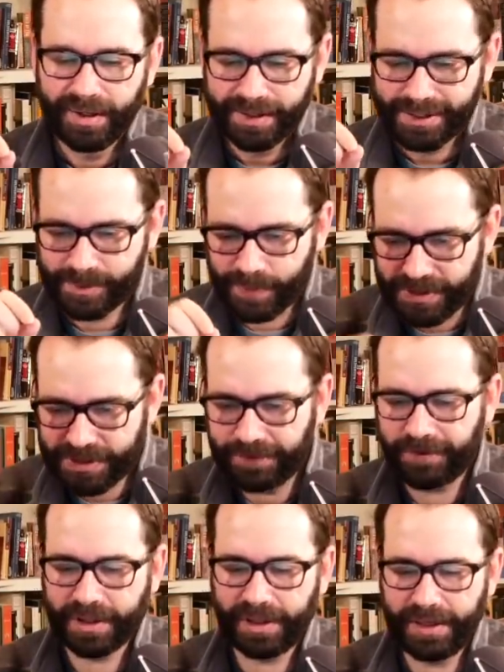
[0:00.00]

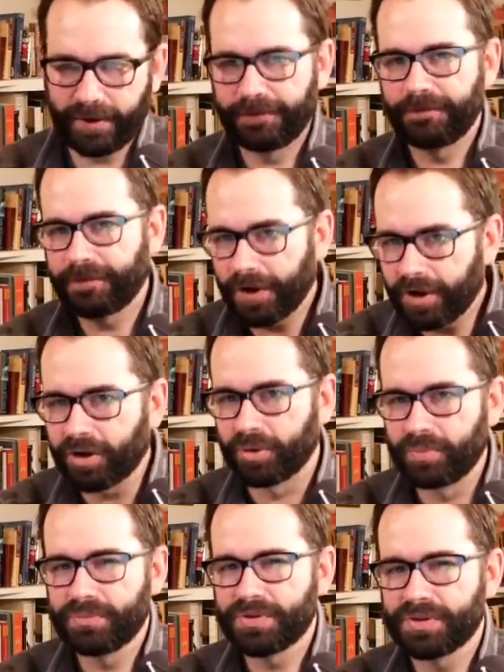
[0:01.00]
specifically
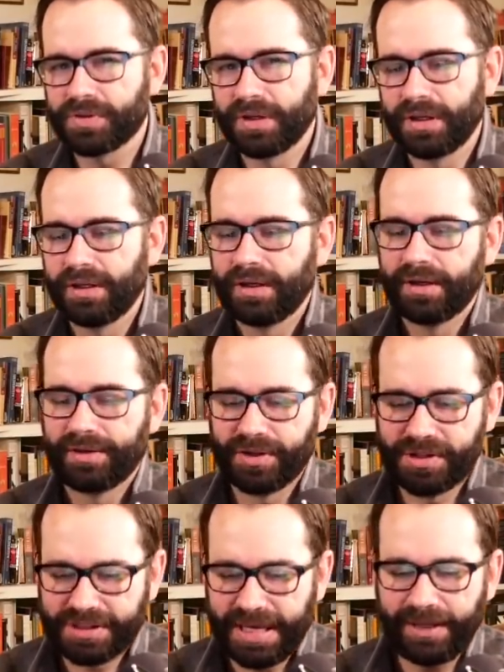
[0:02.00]
affirms the
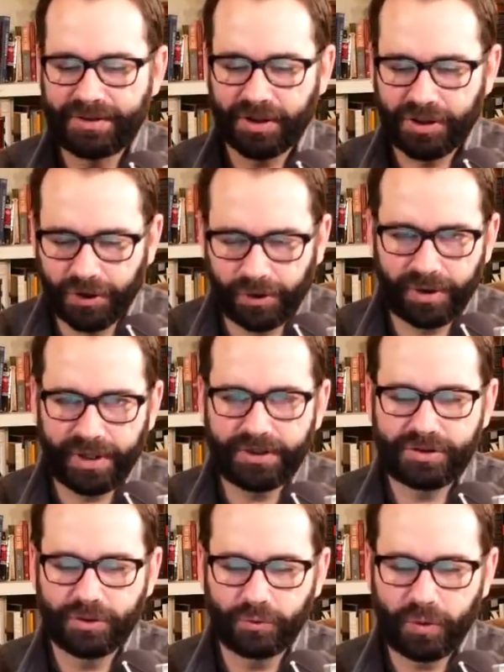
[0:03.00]
state's authority
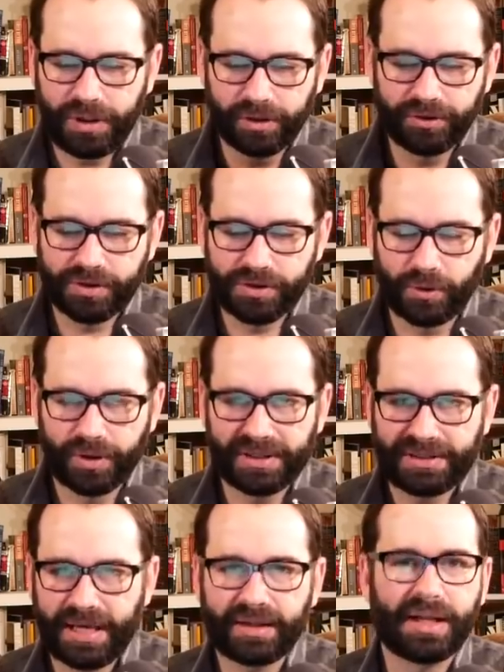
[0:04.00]
to wield the sword
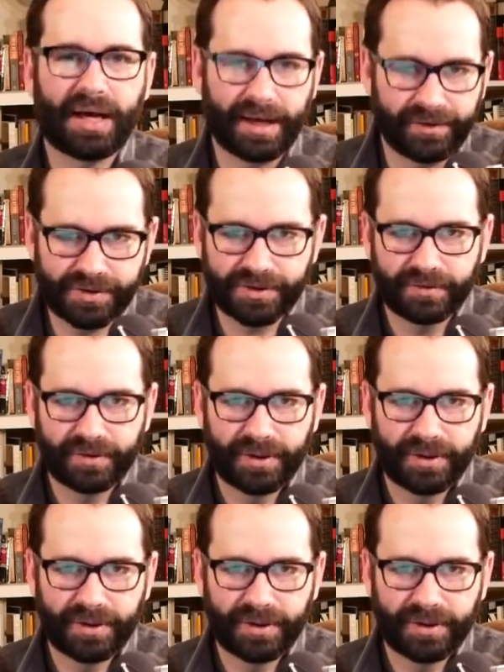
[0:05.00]
and take lives.